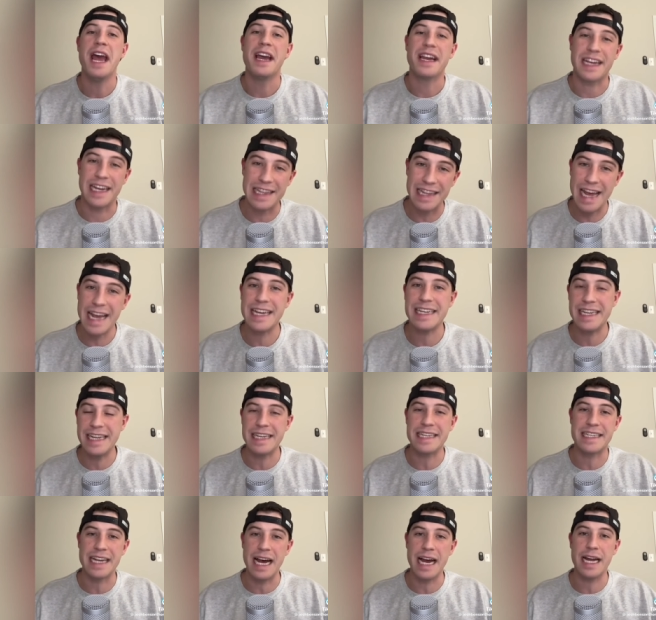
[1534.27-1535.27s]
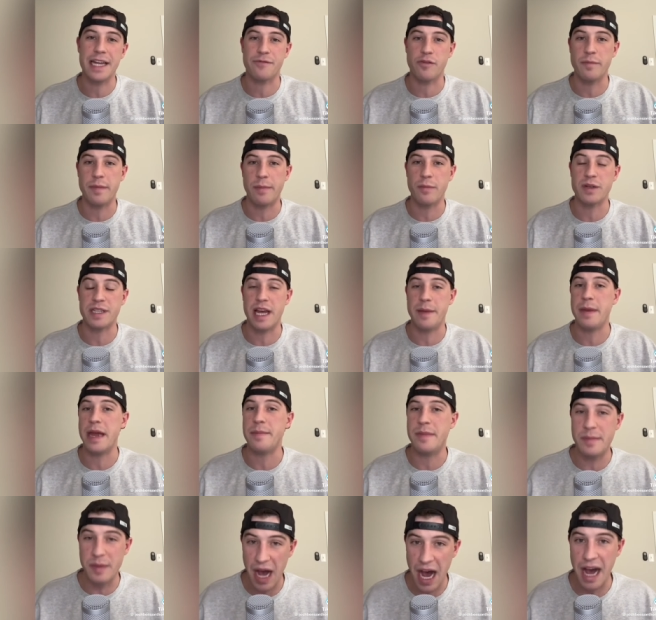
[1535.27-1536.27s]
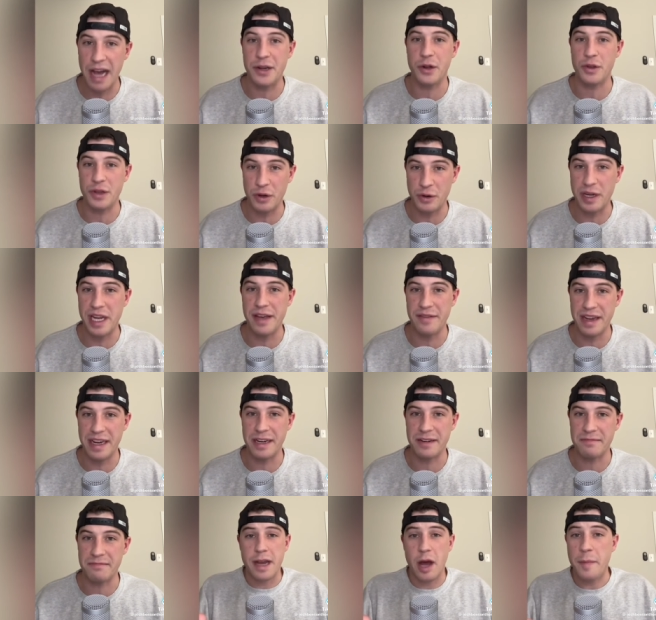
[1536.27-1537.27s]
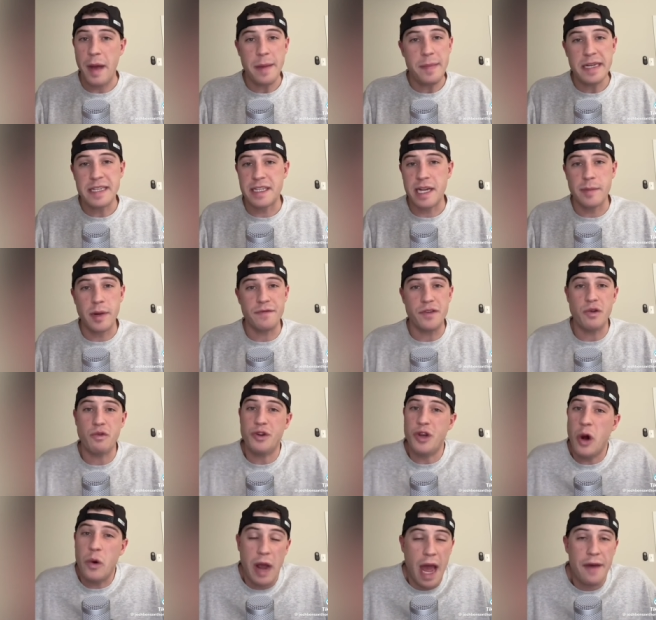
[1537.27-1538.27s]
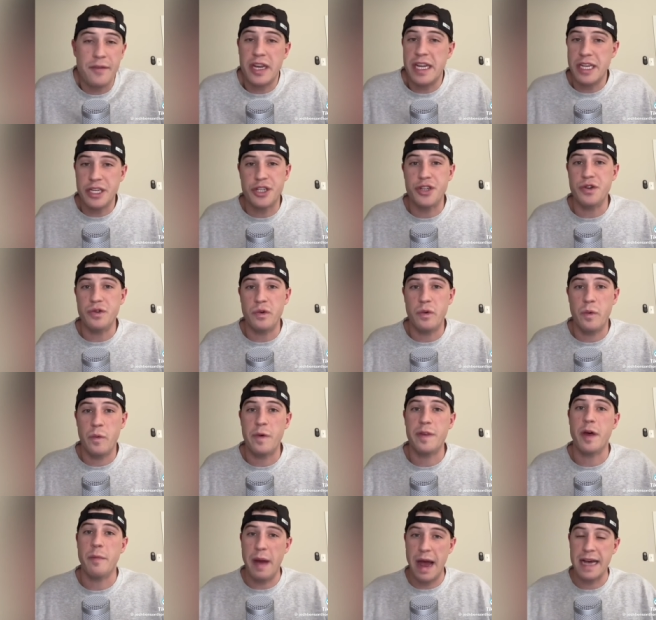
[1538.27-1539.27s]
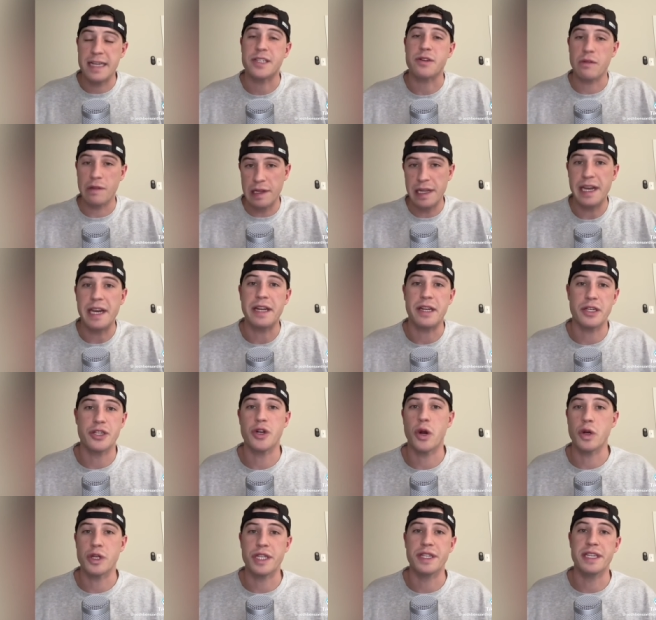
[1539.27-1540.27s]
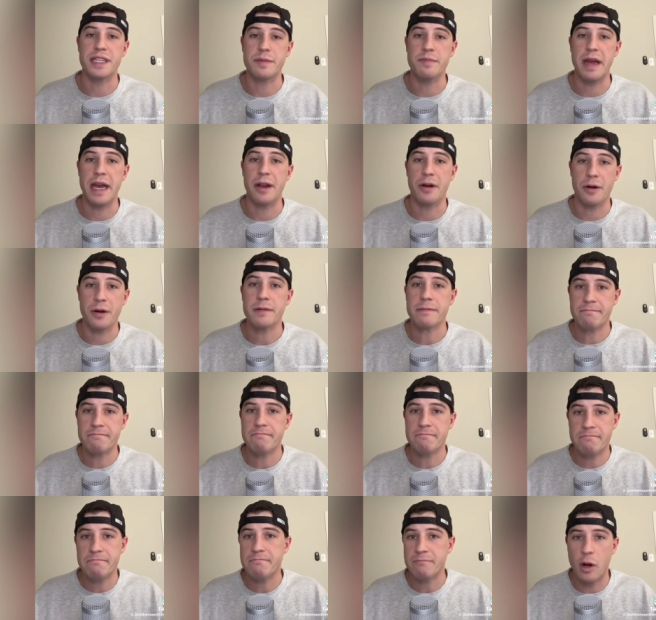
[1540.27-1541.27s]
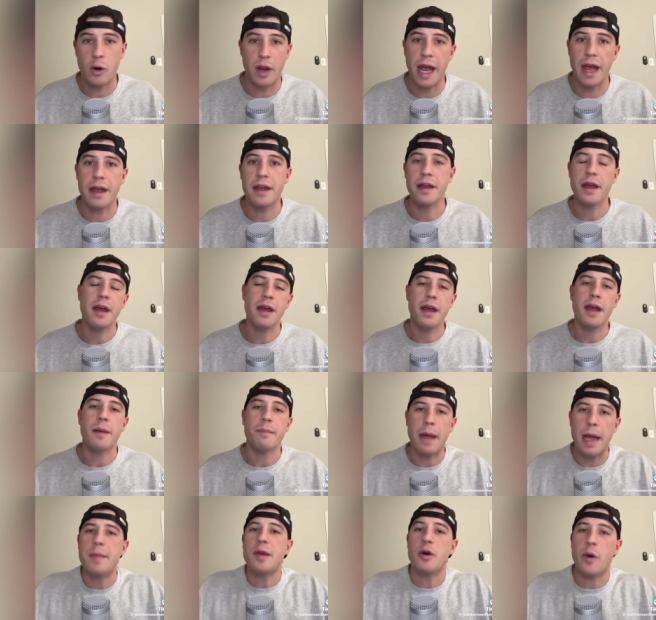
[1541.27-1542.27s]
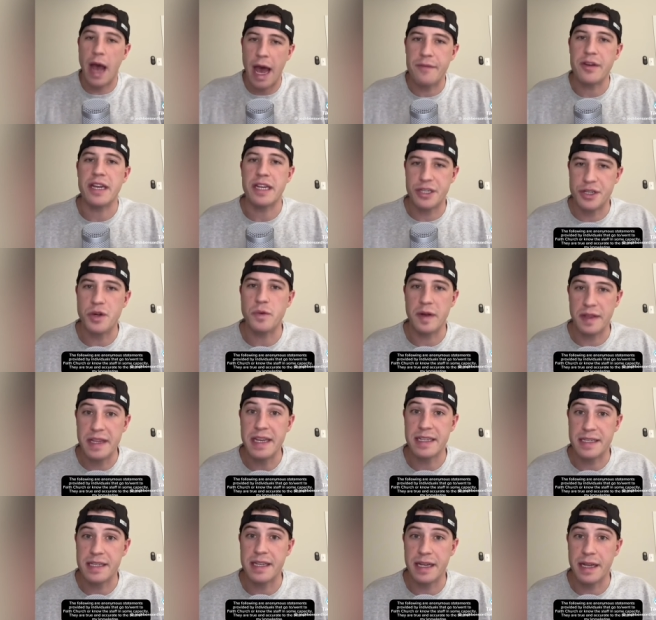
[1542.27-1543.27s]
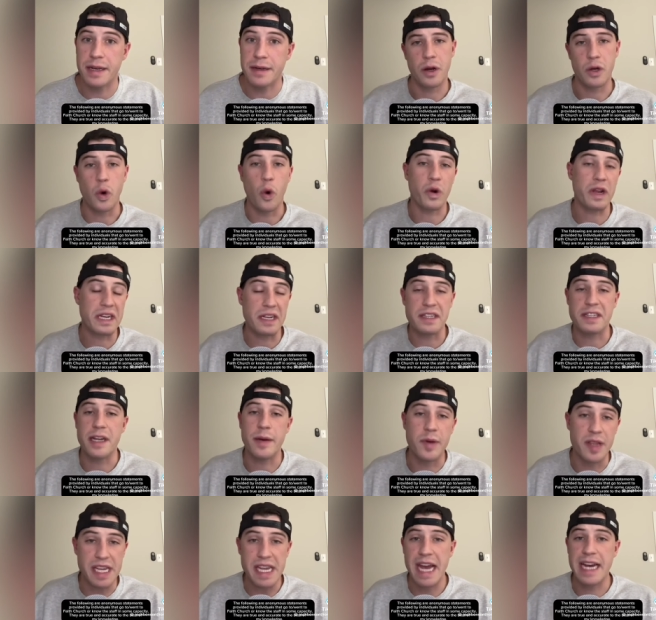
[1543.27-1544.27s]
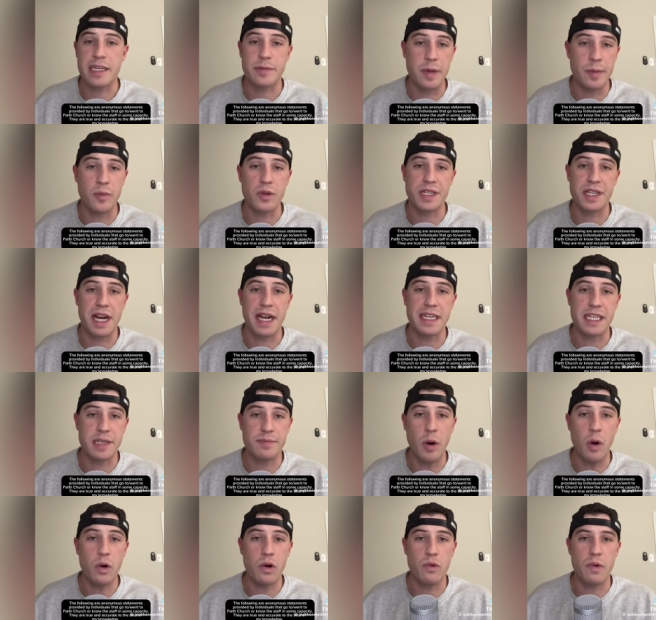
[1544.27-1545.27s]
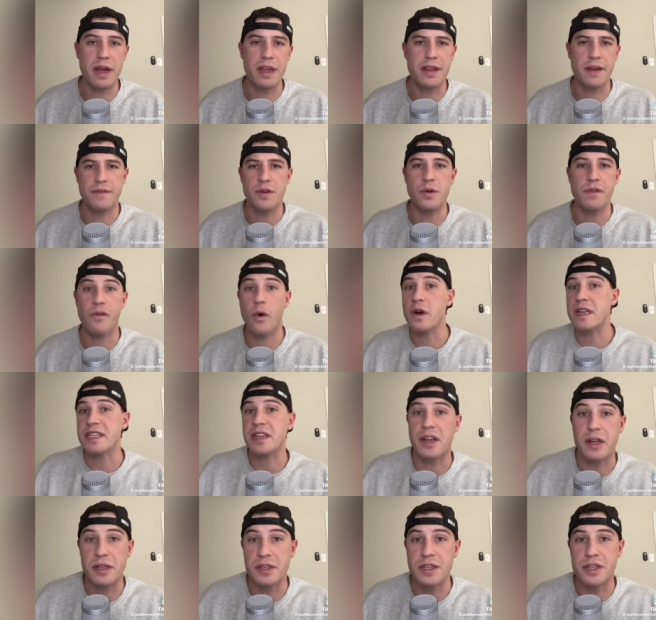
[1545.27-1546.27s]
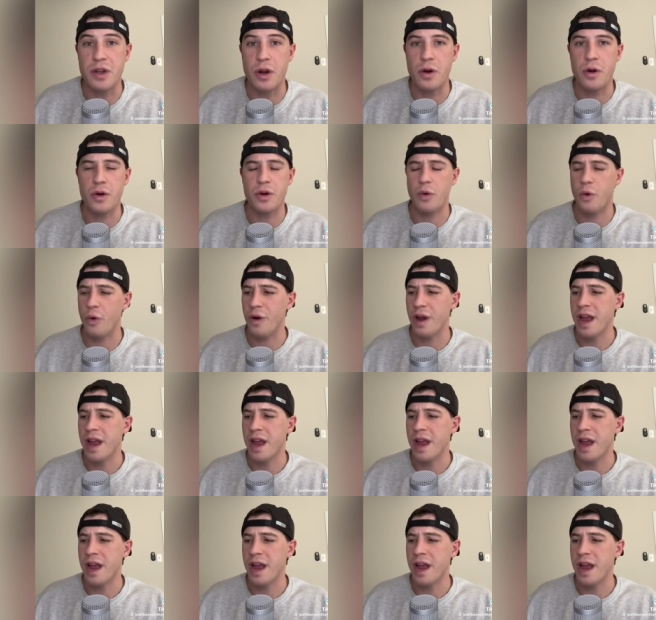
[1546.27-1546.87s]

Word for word: collecting tithe from members that may be behind on their giving. Now, maybe some of you don't have an issue with a pastor leading a church in this manner. Okay, maybe you'll have an issue with this then. According to some of the ex members that I spoke with, if you voice a concern or